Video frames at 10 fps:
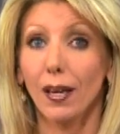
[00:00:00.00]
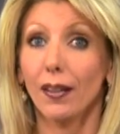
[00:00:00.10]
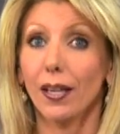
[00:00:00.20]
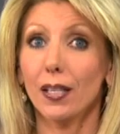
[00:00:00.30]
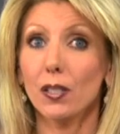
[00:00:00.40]

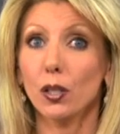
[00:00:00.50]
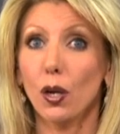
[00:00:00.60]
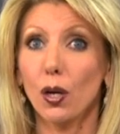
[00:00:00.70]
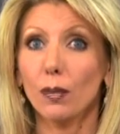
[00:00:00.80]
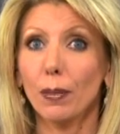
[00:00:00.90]
that has
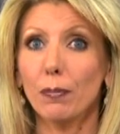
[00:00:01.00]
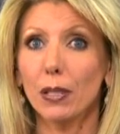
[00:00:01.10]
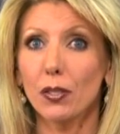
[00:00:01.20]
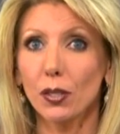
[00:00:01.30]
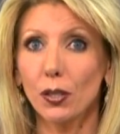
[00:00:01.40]
long been
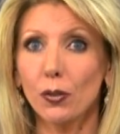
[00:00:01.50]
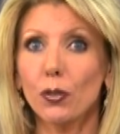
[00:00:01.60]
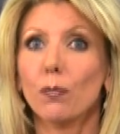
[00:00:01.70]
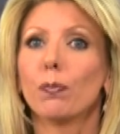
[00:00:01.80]
misused